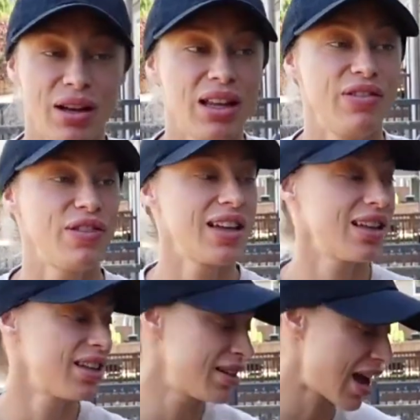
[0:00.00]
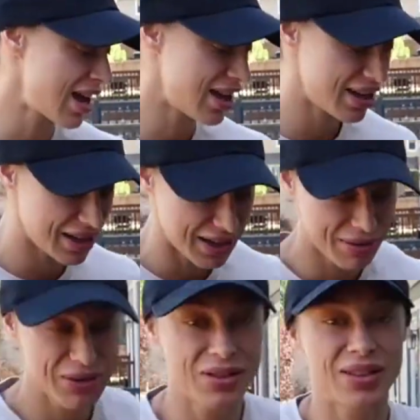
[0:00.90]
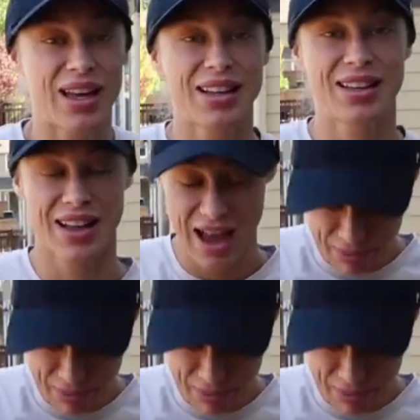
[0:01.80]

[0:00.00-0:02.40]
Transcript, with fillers: Missy Truscott is a name that